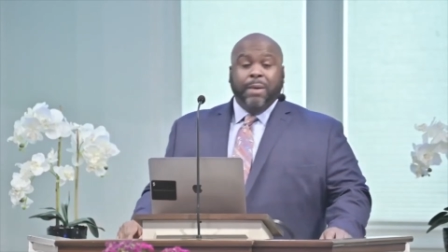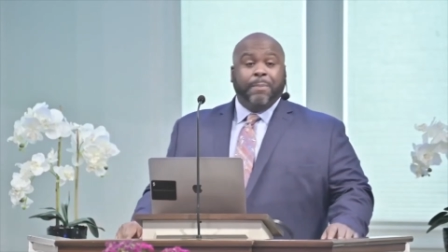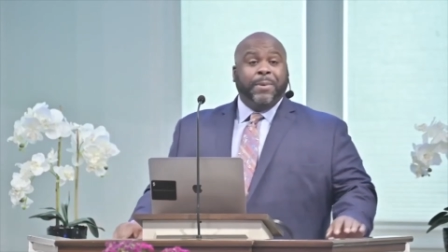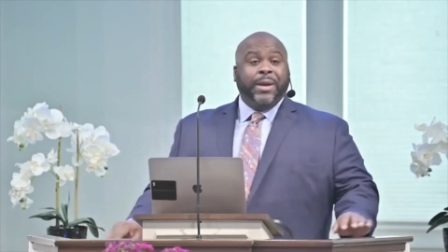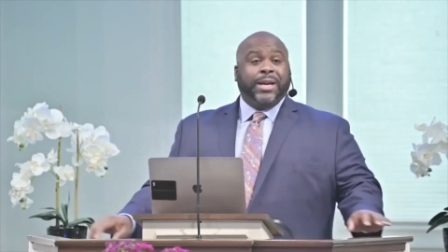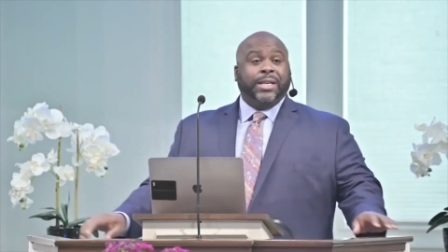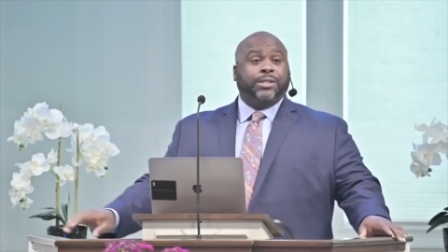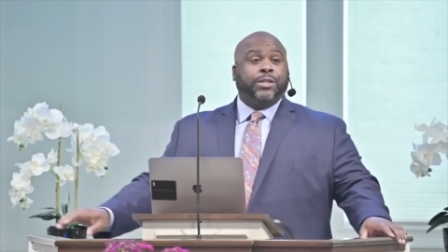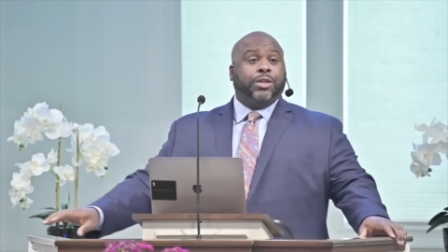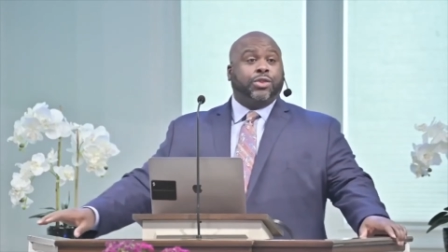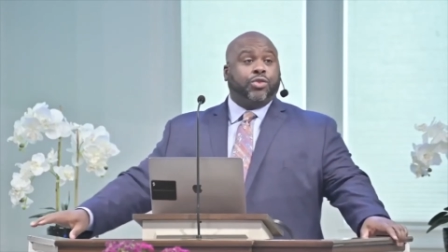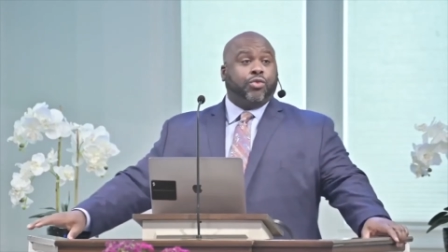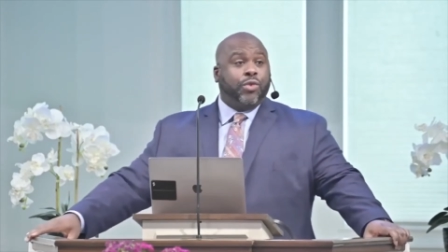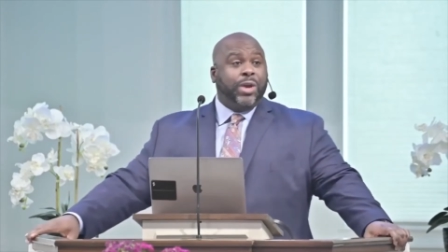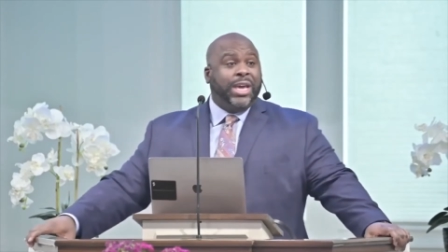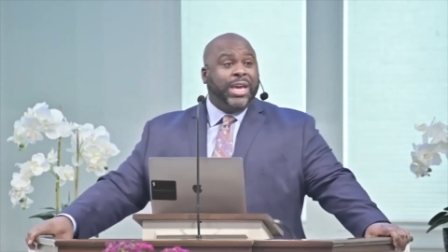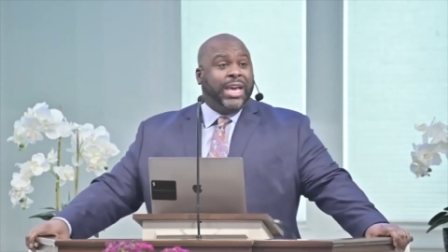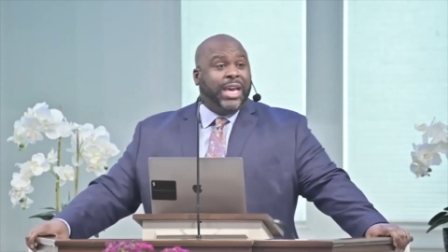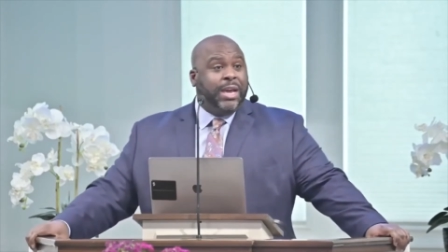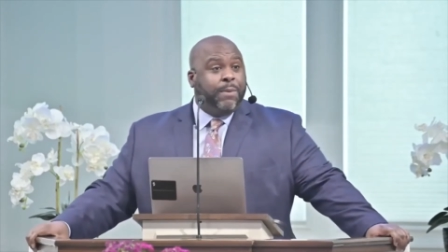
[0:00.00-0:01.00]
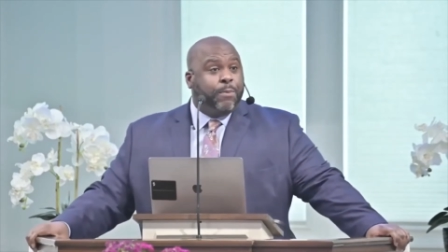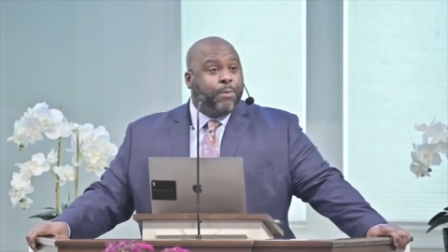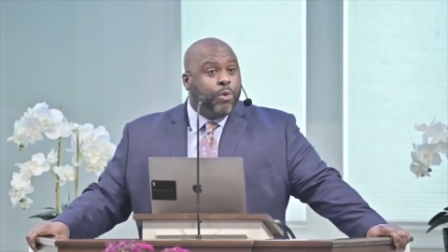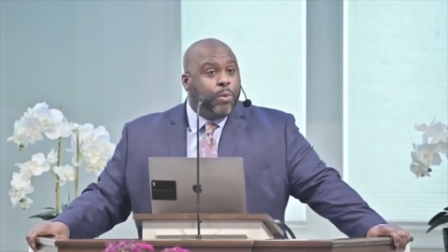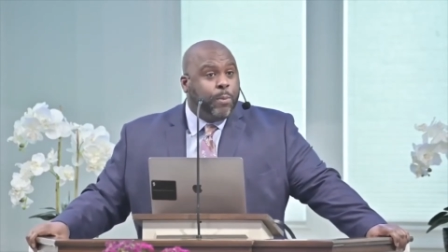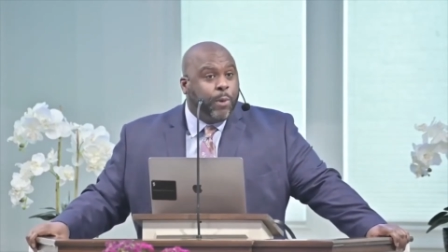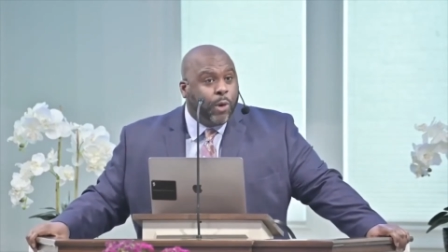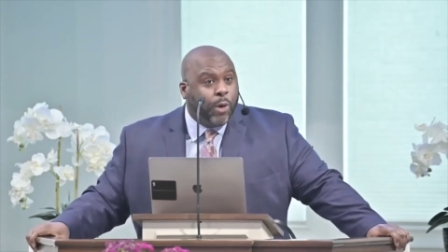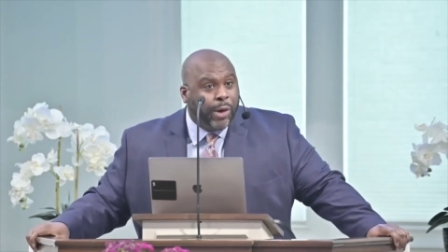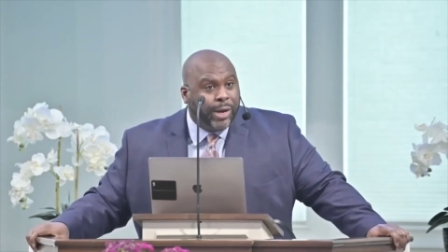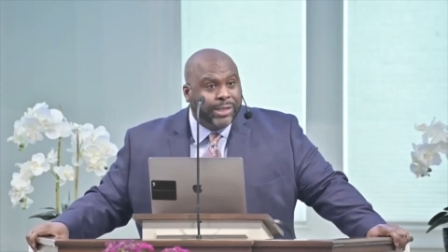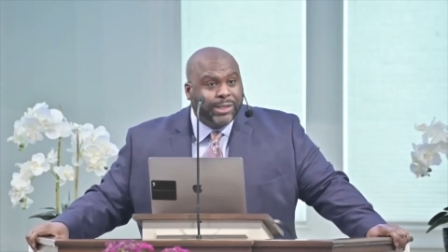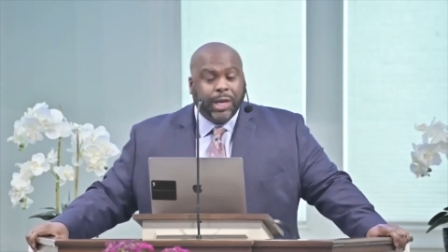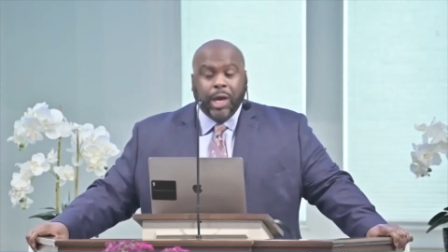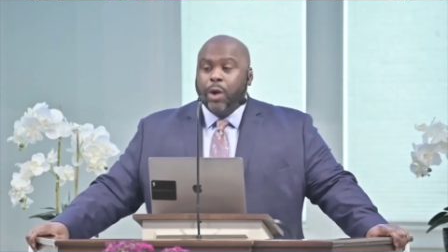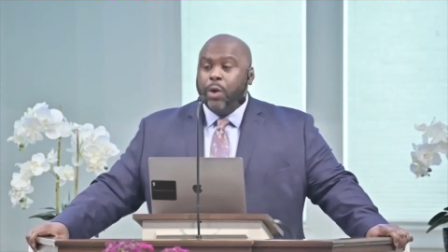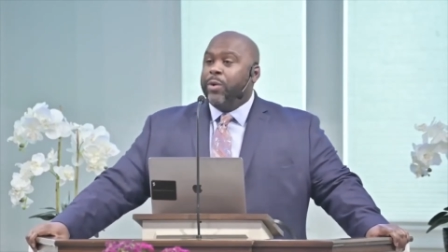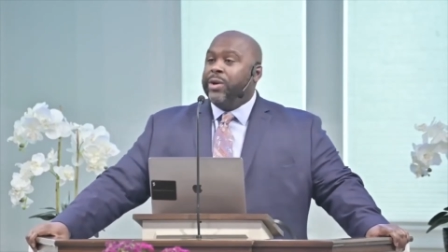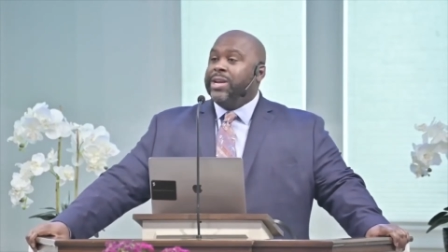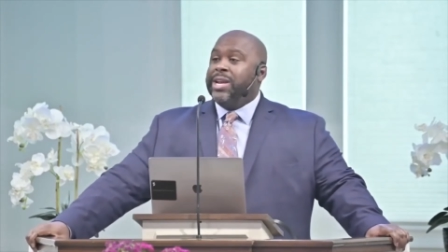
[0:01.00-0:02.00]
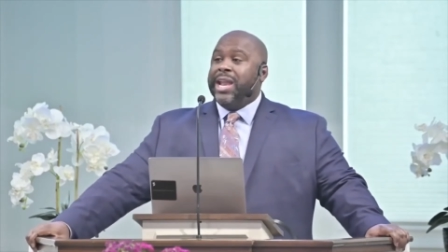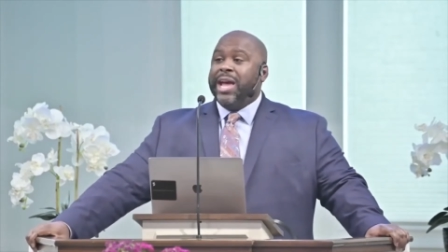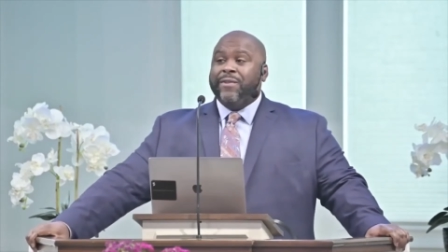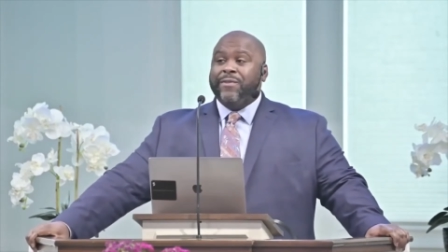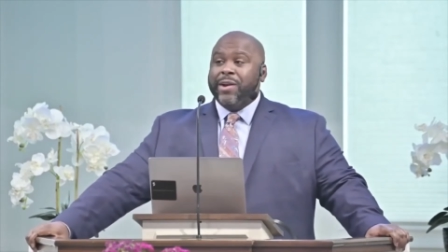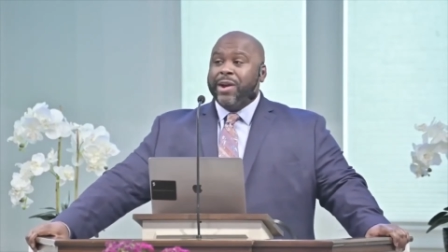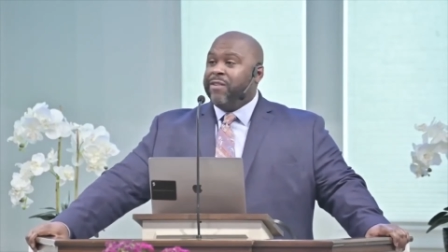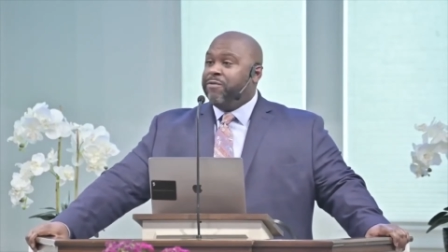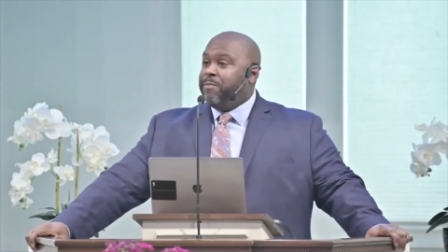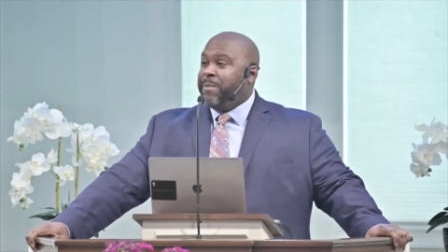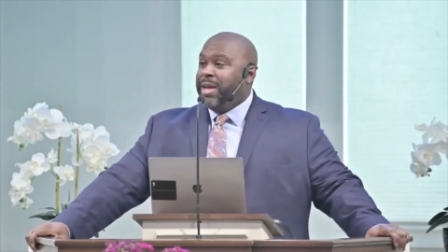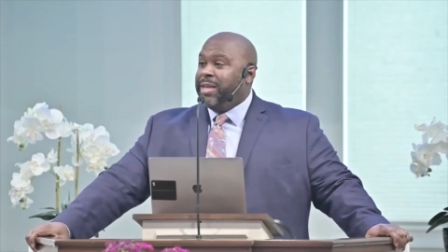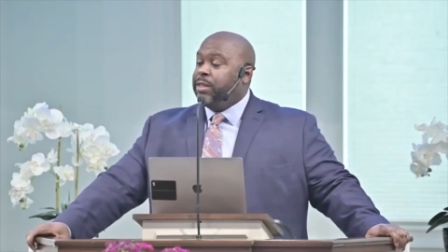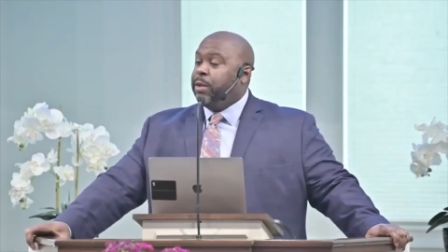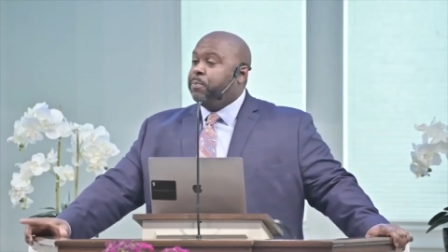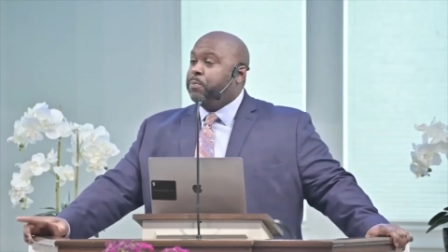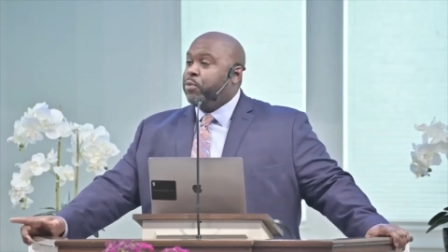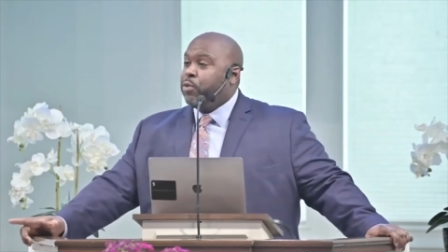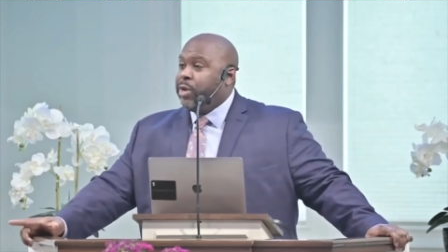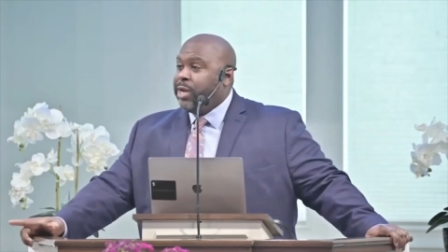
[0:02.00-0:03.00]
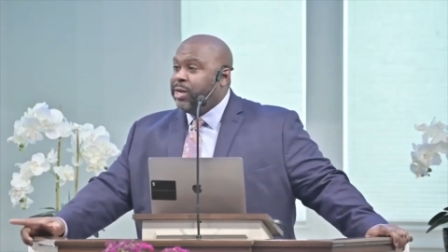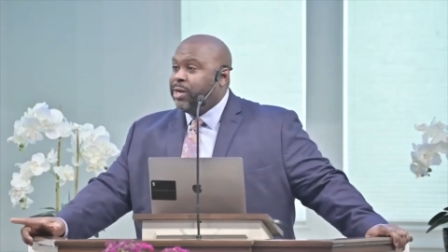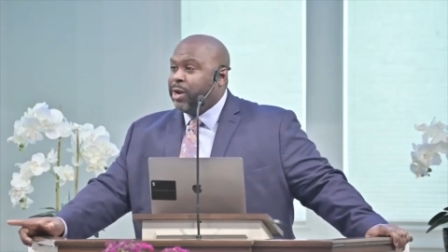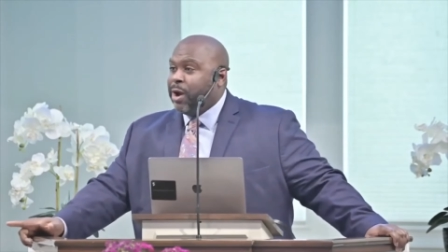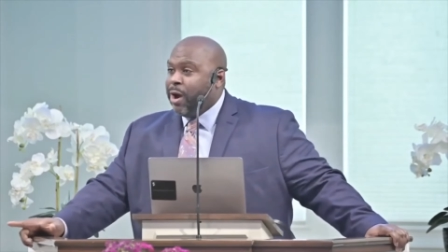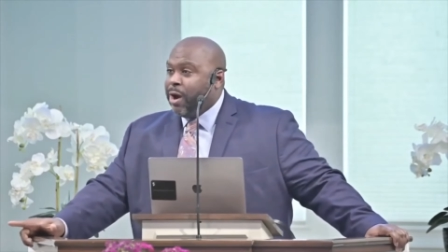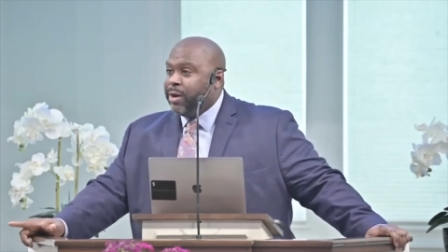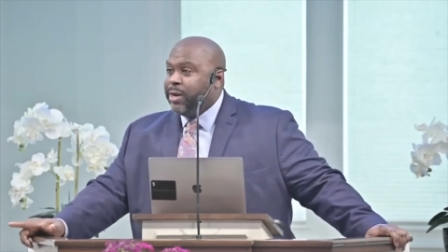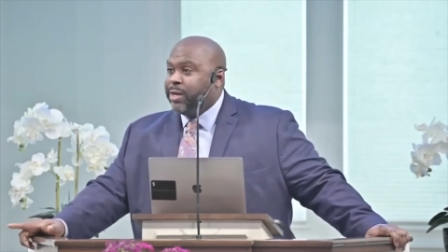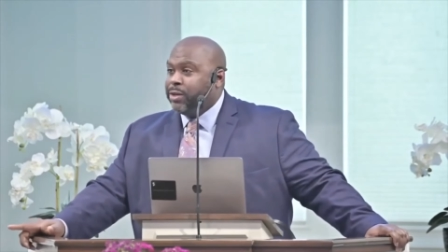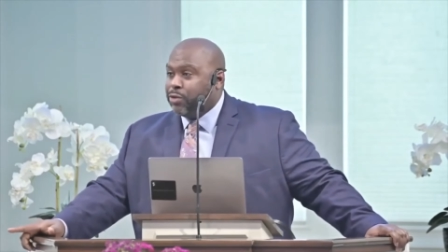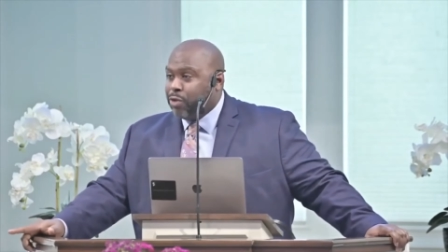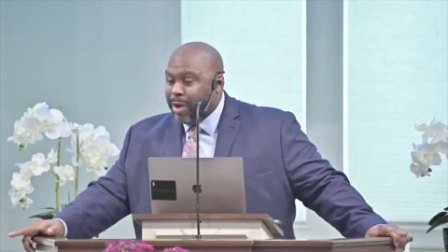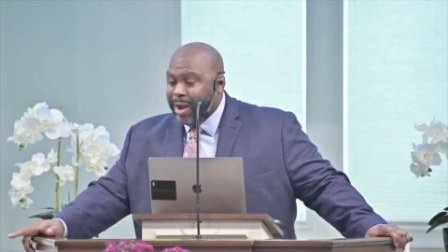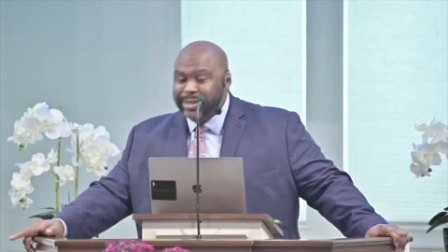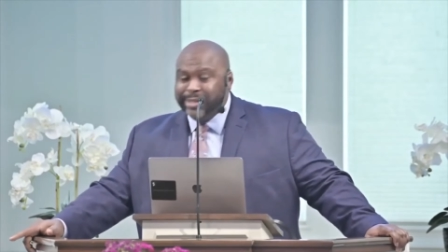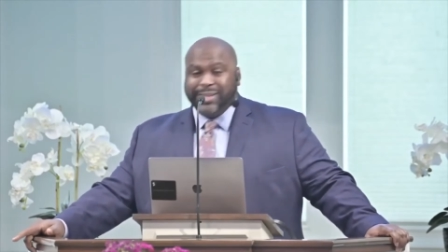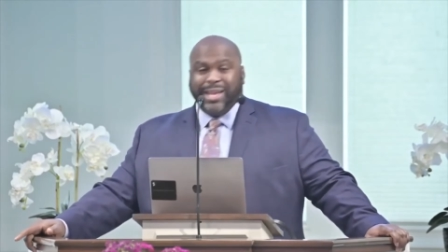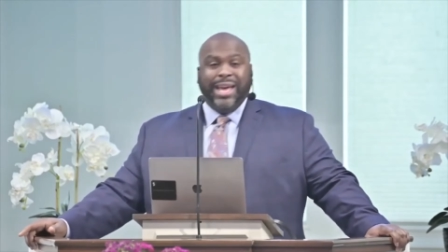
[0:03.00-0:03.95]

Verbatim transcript: because the three Hebrew boys would never have met the pre incarnate Christ